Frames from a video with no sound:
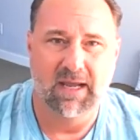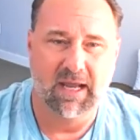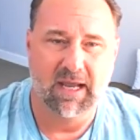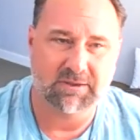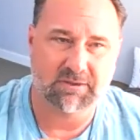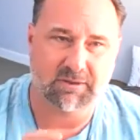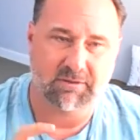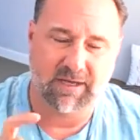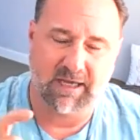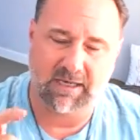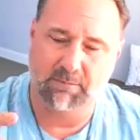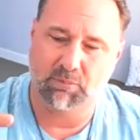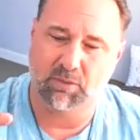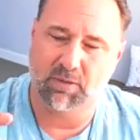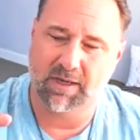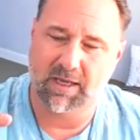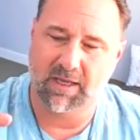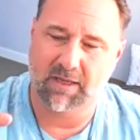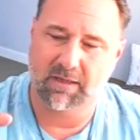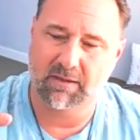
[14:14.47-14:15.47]
And so they had to
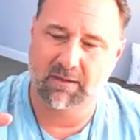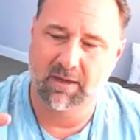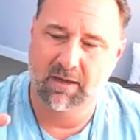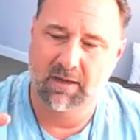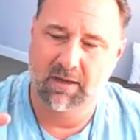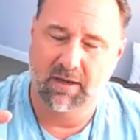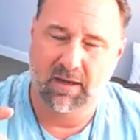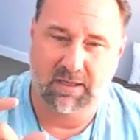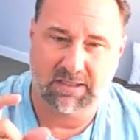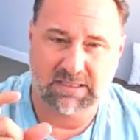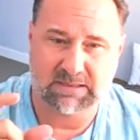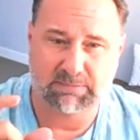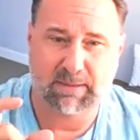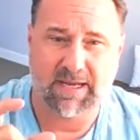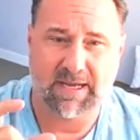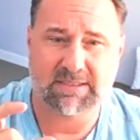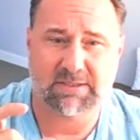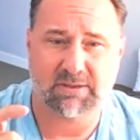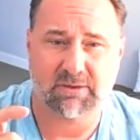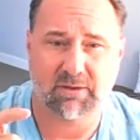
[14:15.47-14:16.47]
put in a
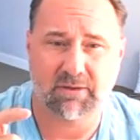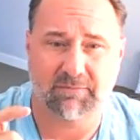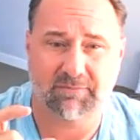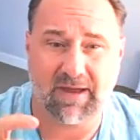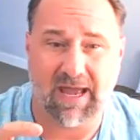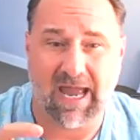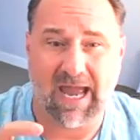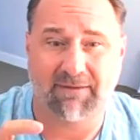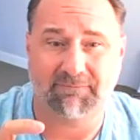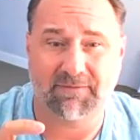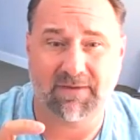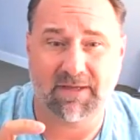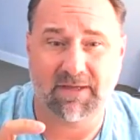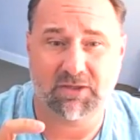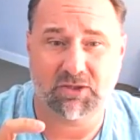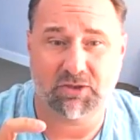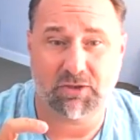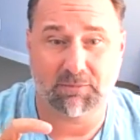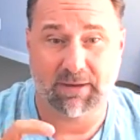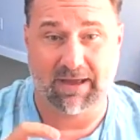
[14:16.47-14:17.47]
spacer of a half
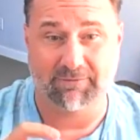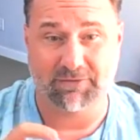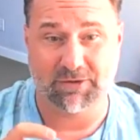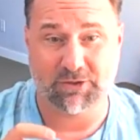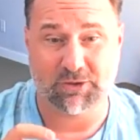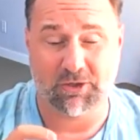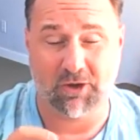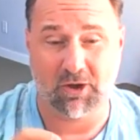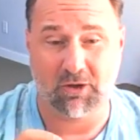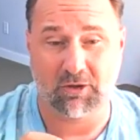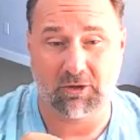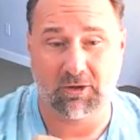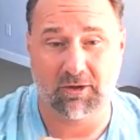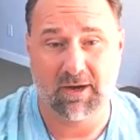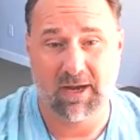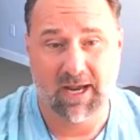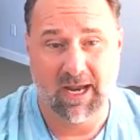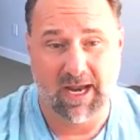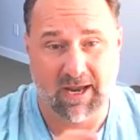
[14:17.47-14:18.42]
inch, i a half inch taller,